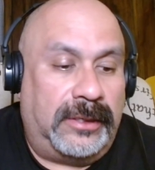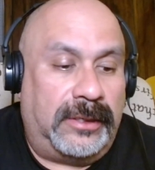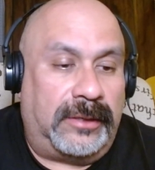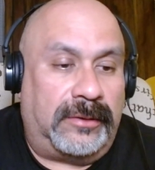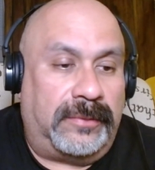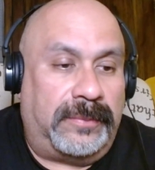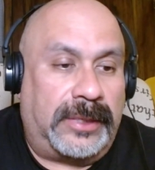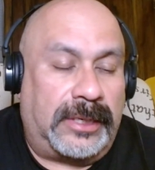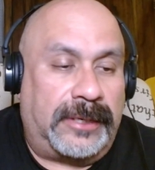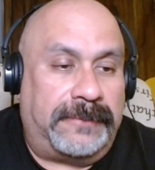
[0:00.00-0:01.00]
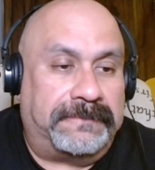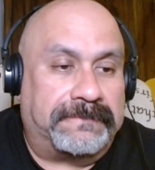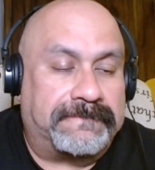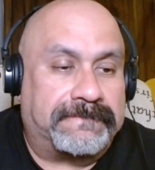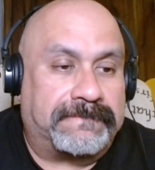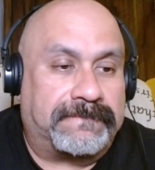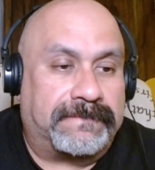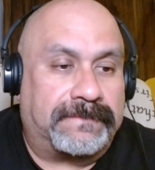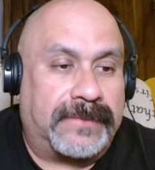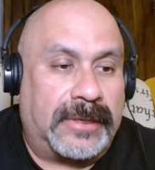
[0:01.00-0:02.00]
But
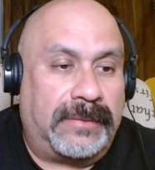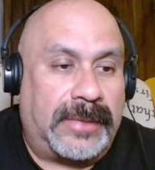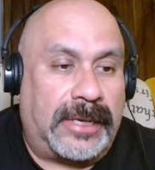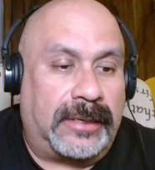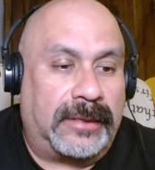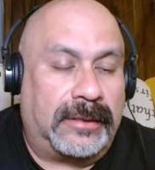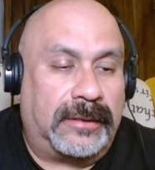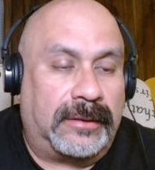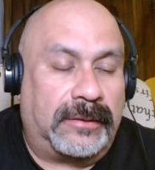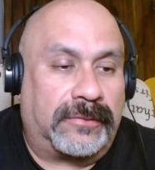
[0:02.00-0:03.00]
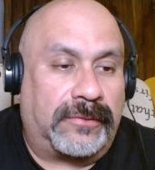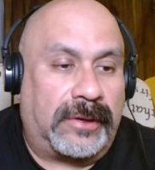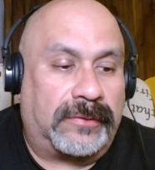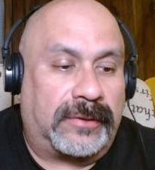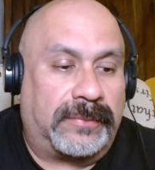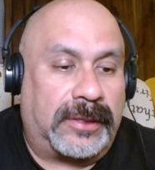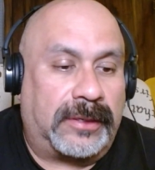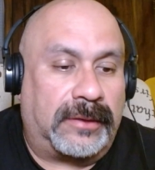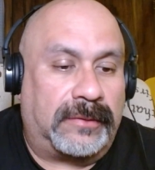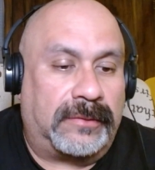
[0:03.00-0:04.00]
man, it's crazy
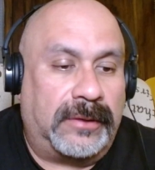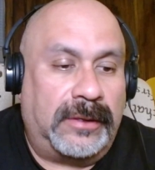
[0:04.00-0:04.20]
because